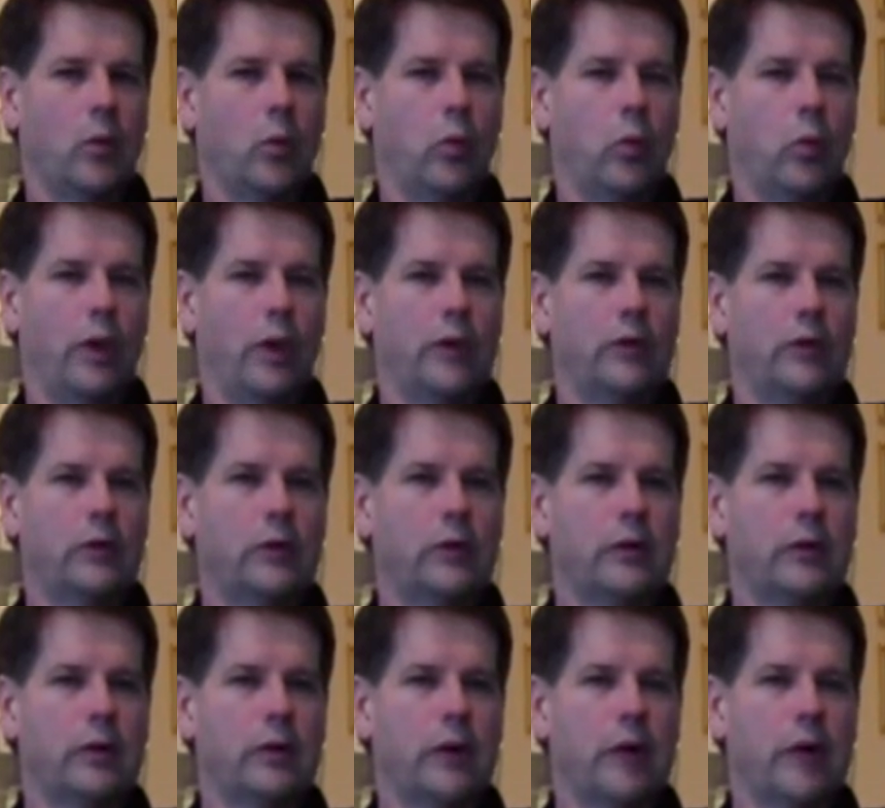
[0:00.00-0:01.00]
Once
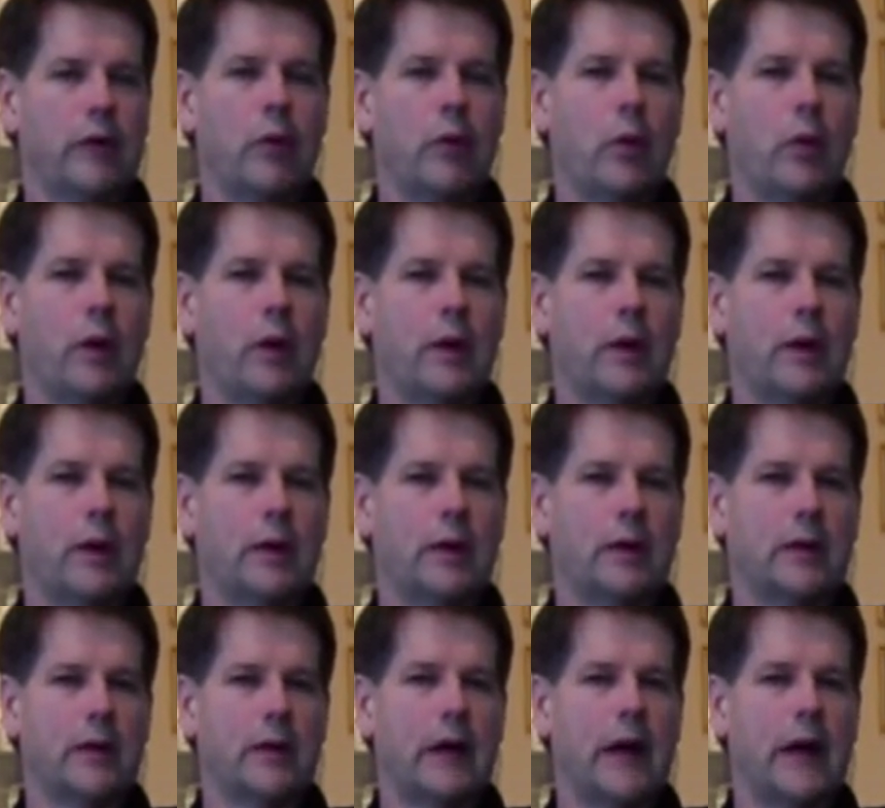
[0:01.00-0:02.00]
everyone
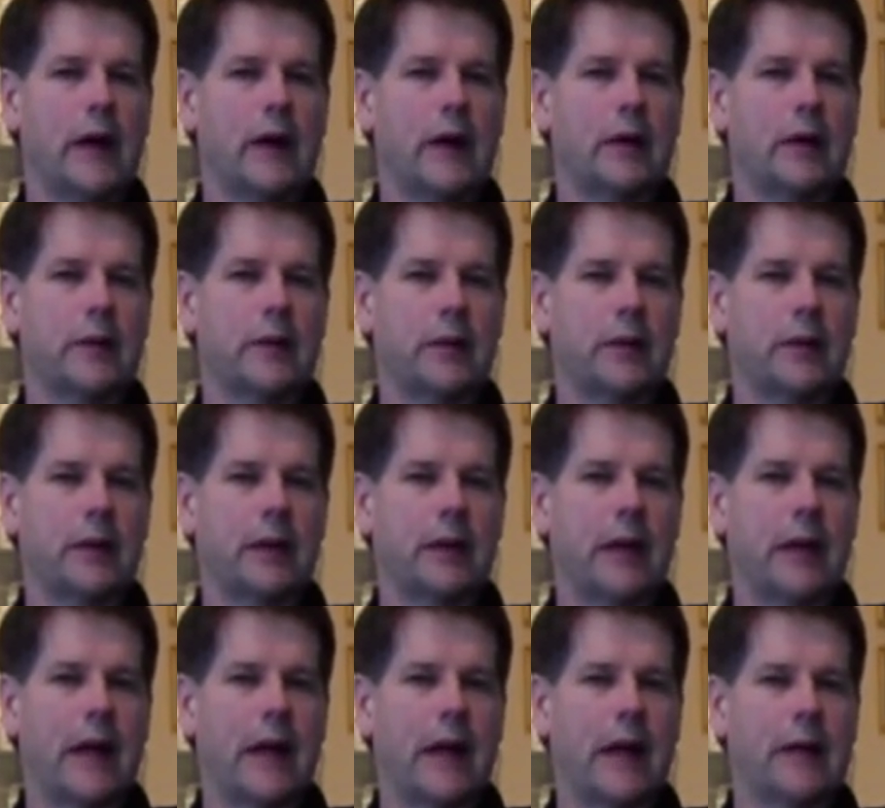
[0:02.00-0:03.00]
is completely
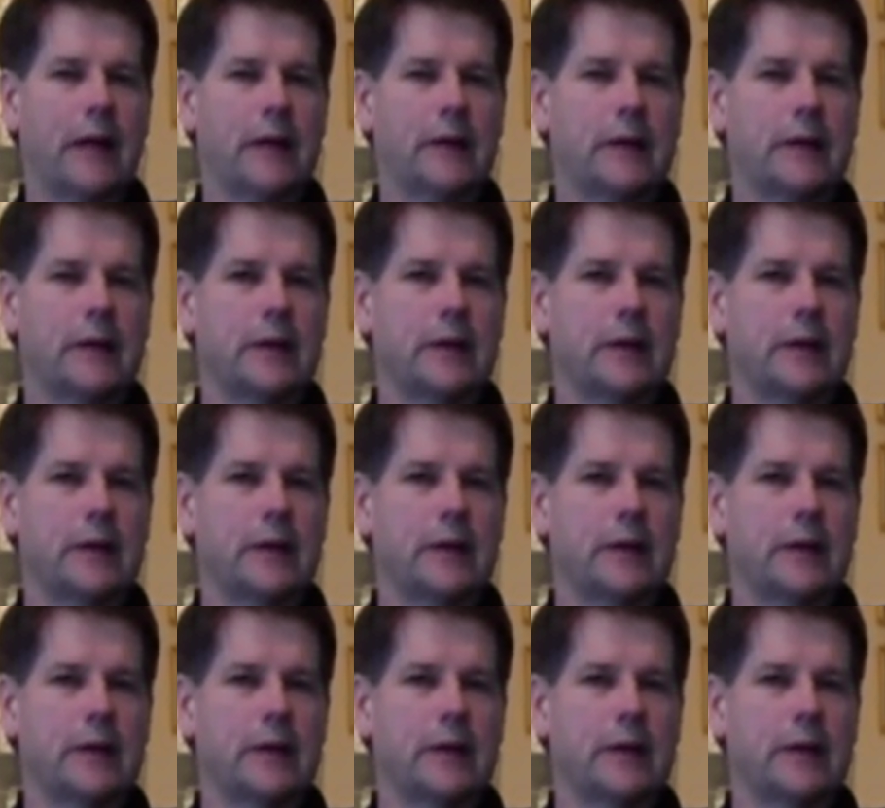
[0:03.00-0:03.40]
hired,